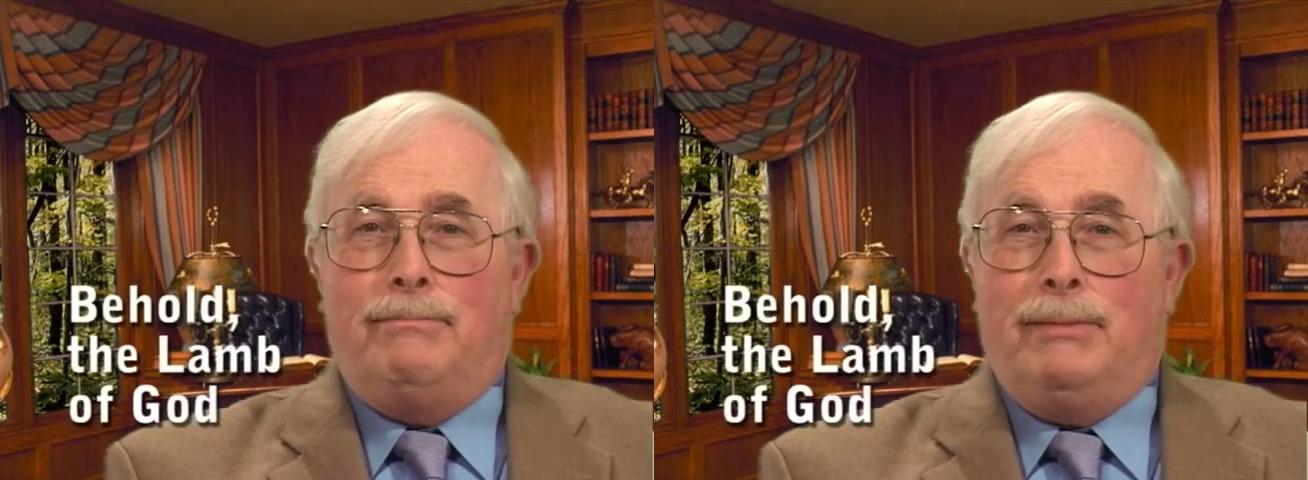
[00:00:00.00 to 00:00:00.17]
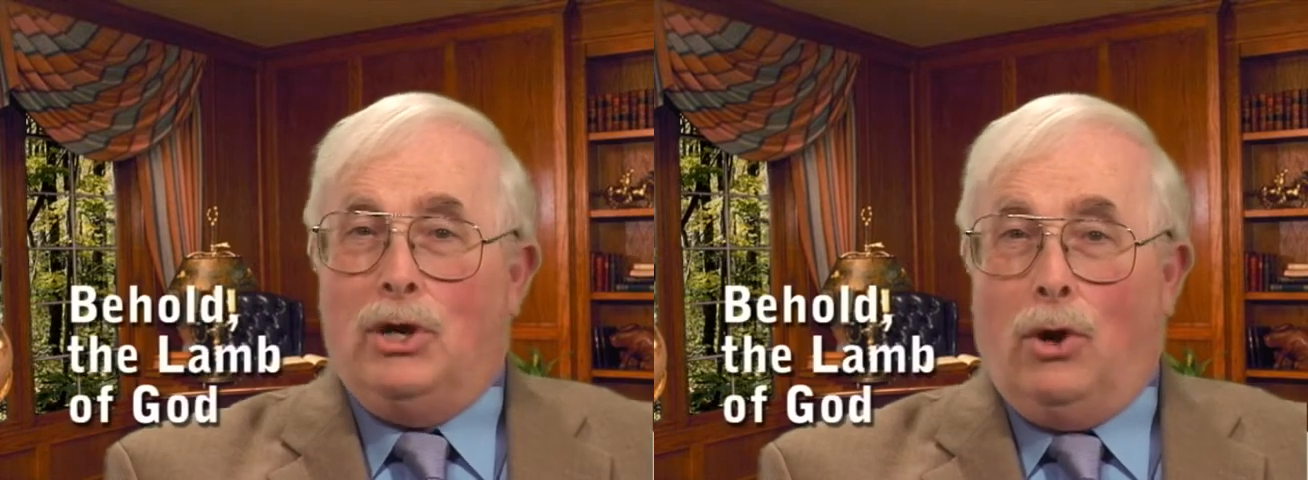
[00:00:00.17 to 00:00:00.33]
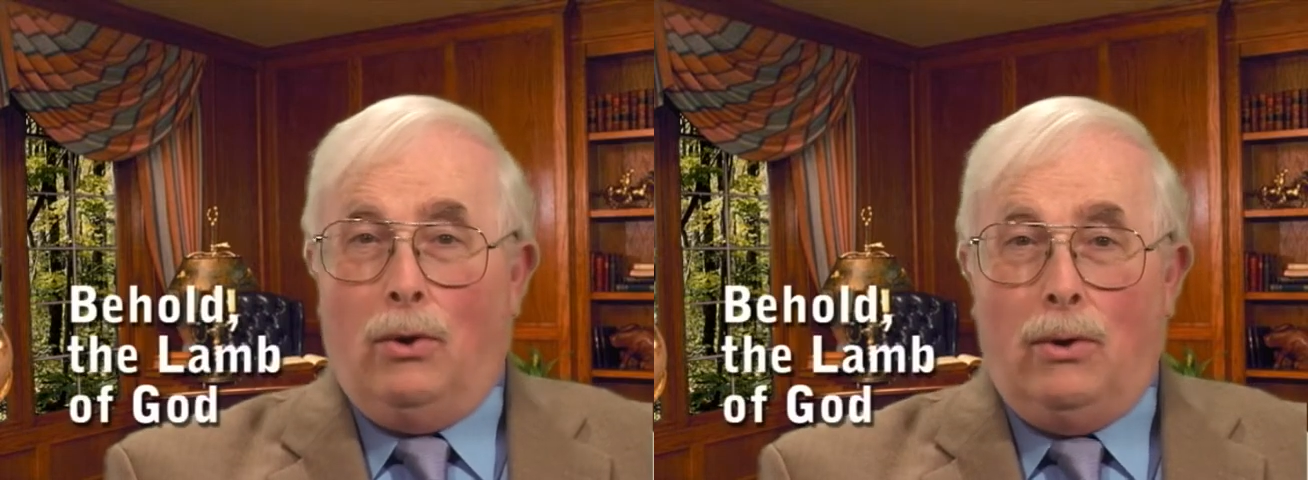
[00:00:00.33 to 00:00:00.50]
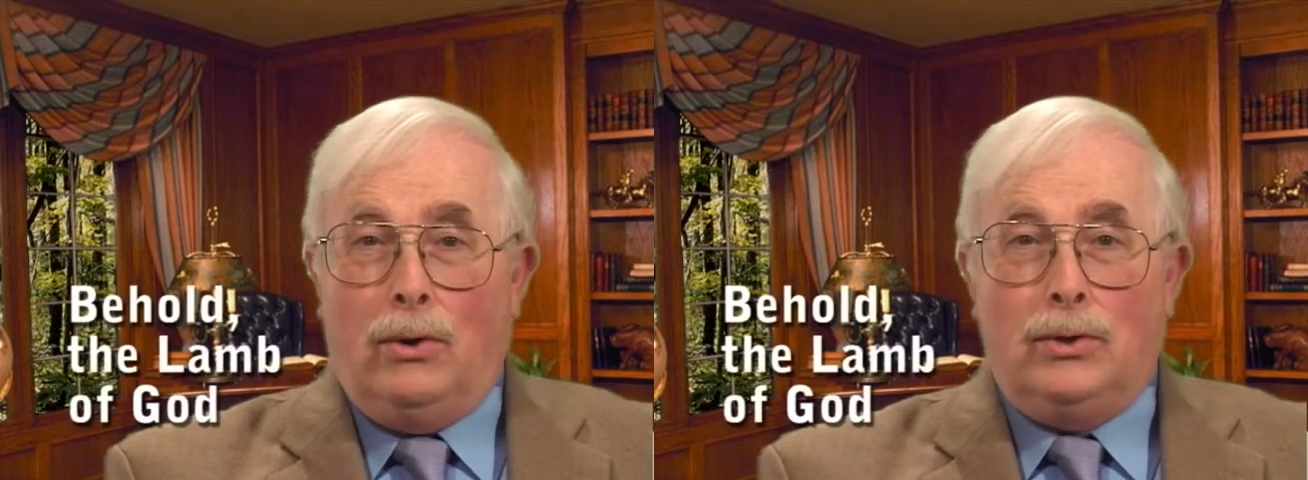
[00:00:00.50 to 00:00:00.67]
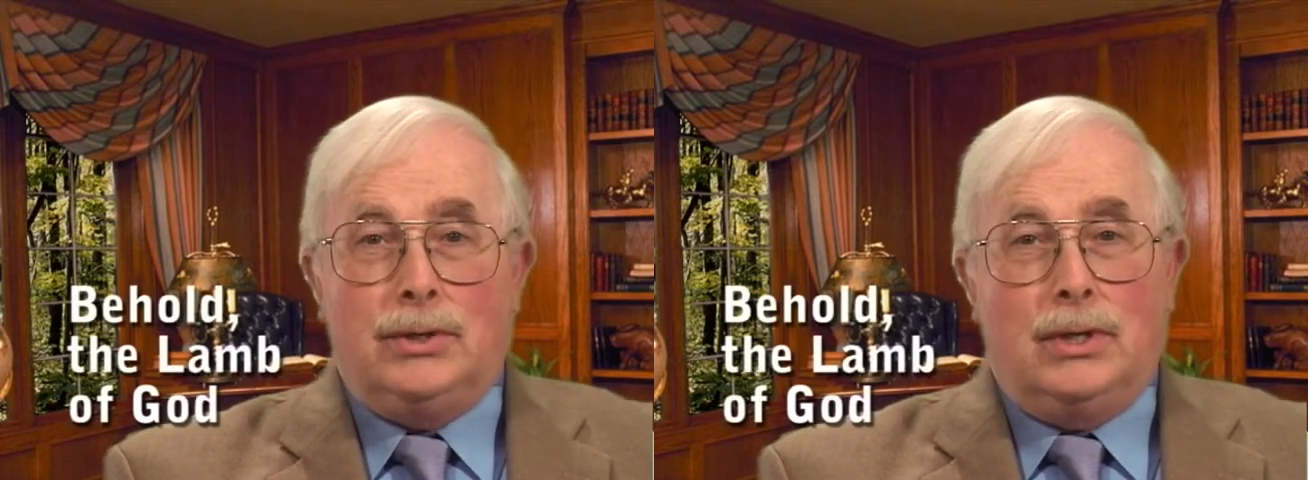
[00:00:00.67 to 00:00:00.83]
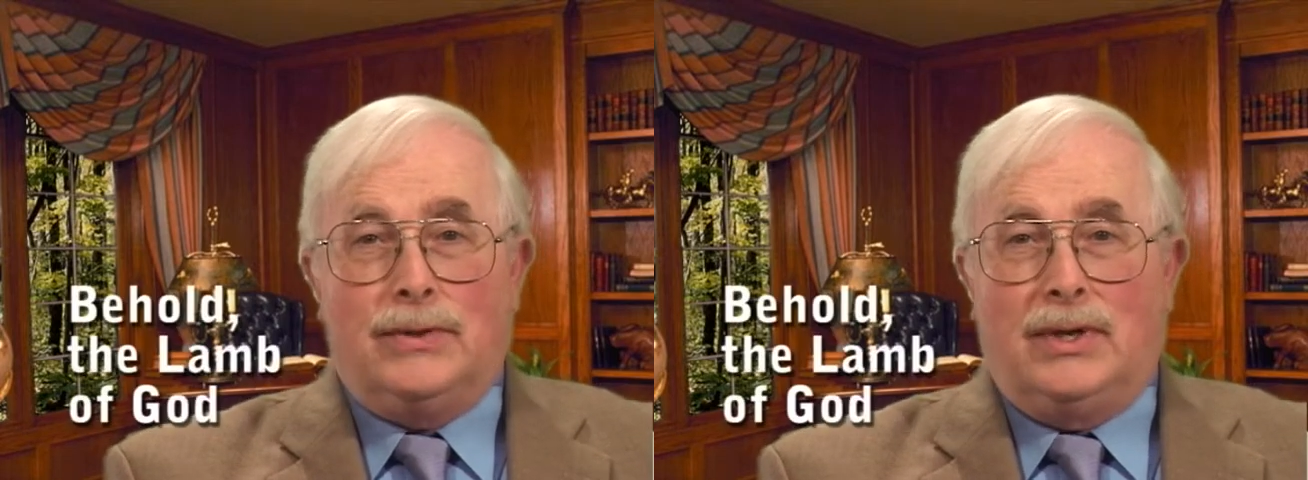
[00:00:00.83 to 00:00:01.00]

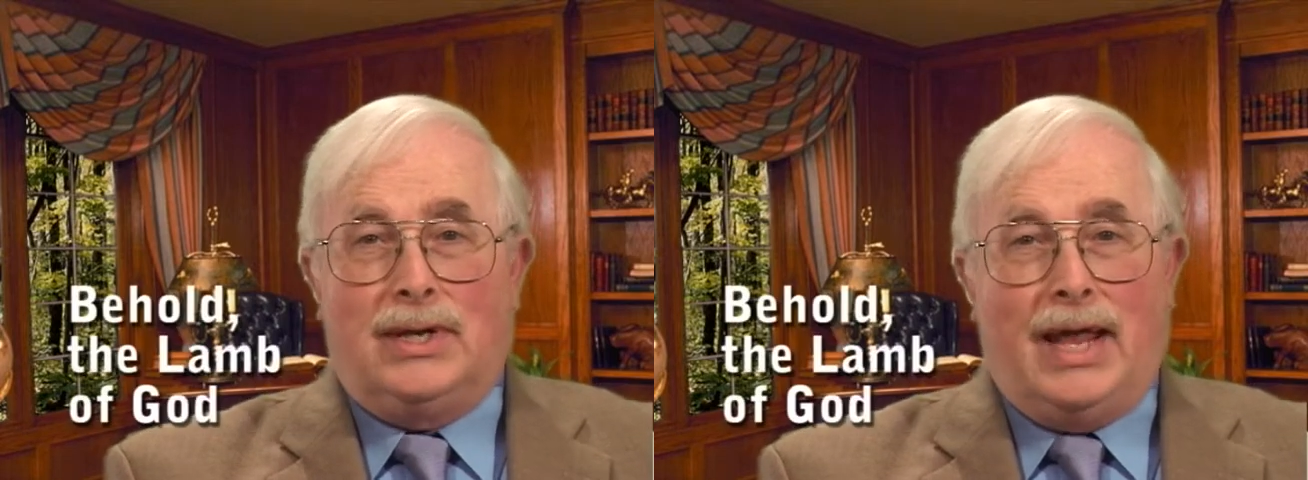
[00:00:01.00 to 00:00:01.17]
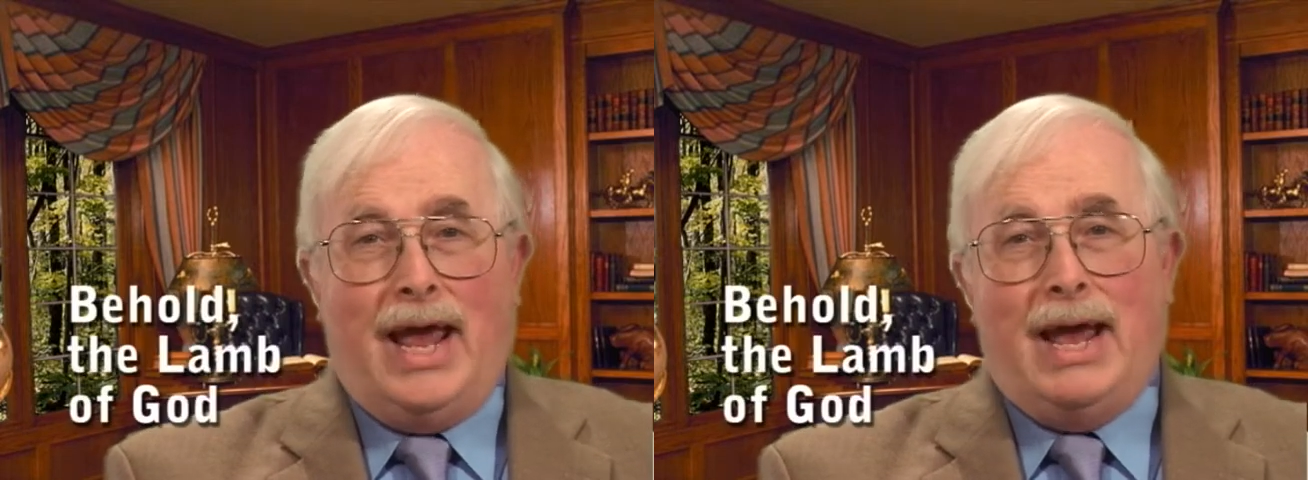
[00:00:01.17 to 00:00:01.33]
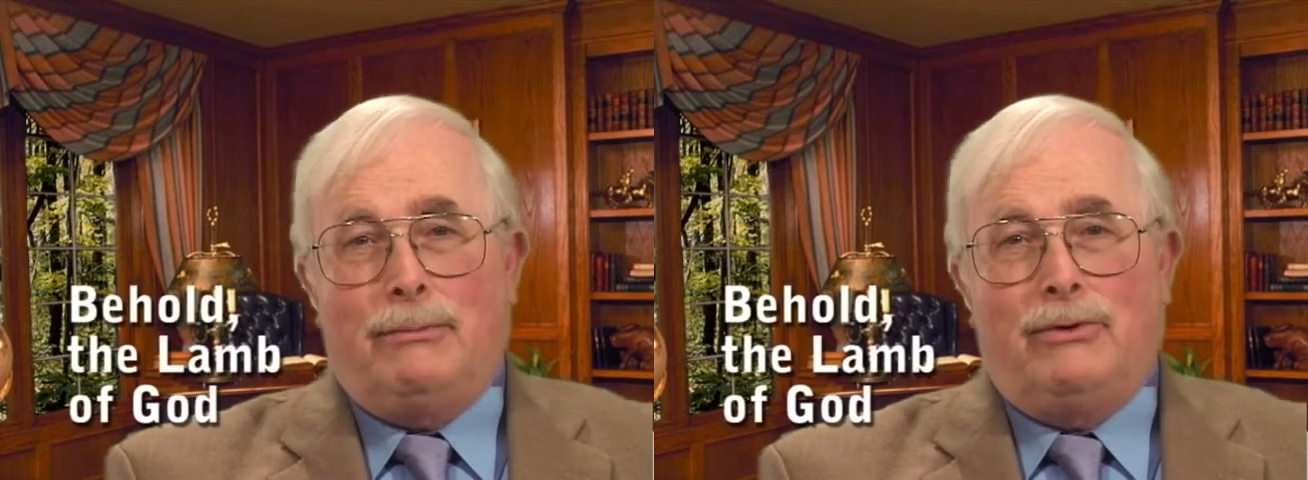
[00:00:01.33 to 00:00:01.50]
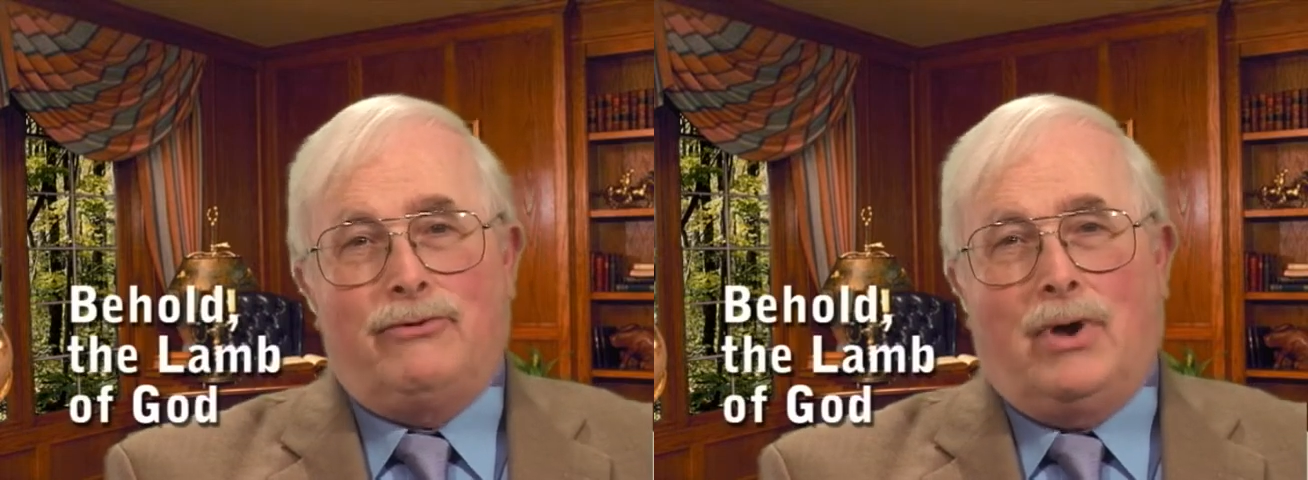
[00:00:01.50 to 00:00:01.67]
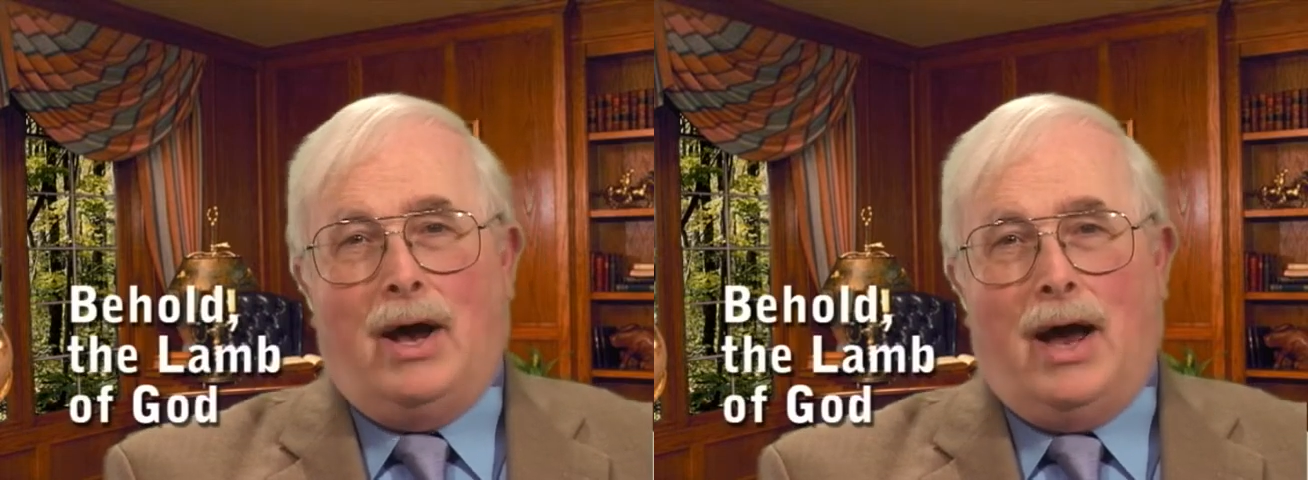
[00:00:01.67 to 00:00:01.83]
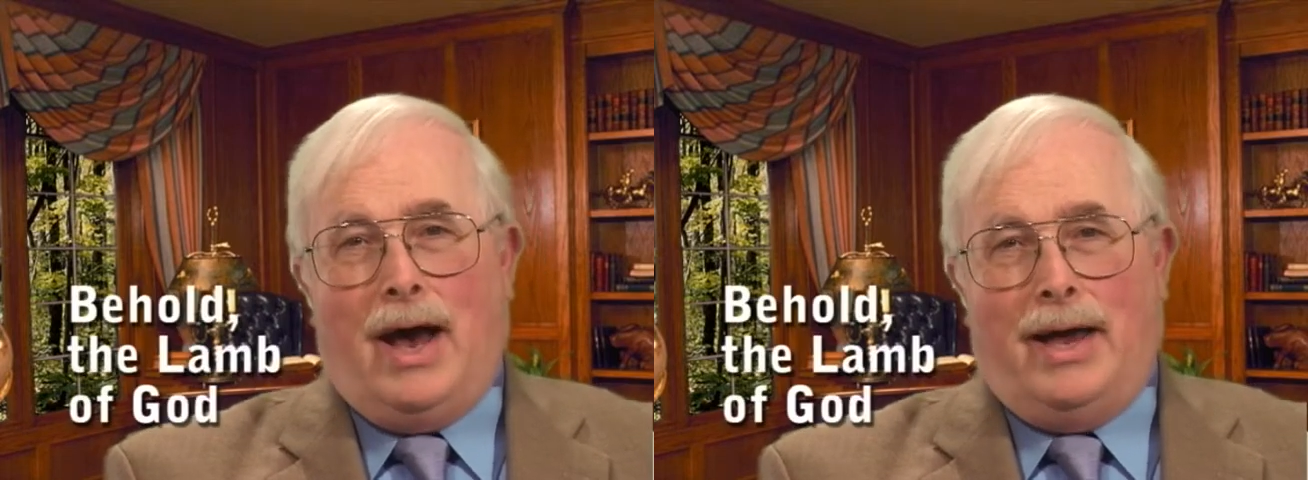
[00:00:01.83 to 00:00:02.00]
Behold the Lamb of
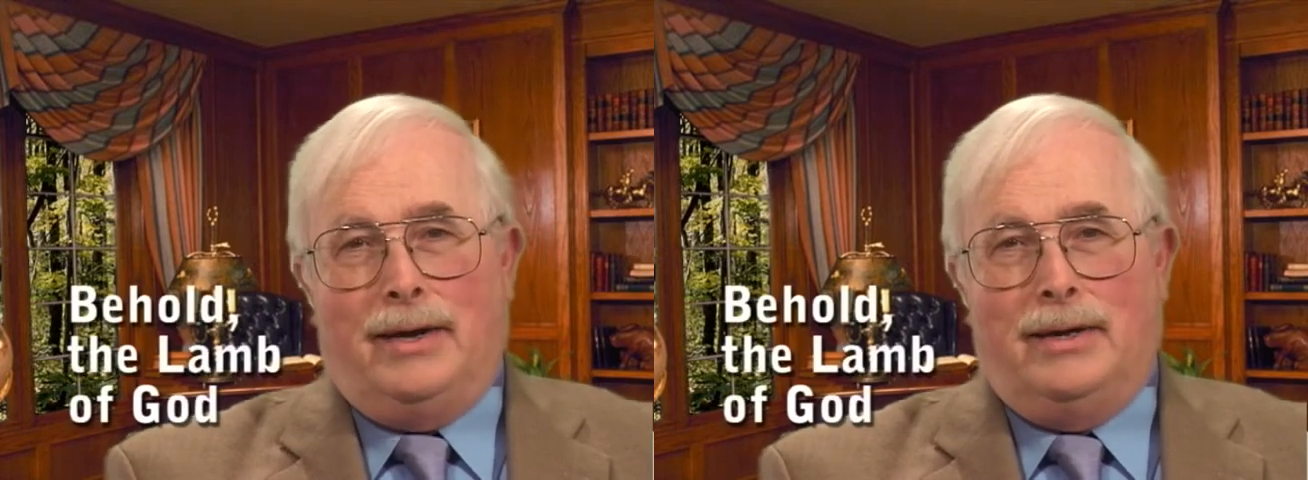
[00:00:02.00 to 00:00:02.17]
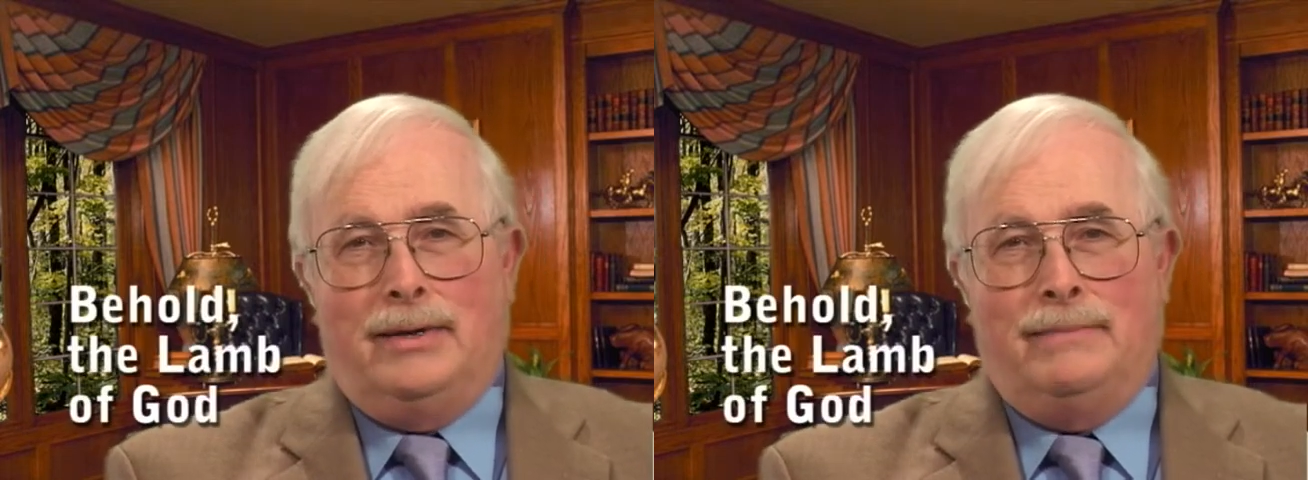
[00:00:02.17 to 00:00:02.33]
God.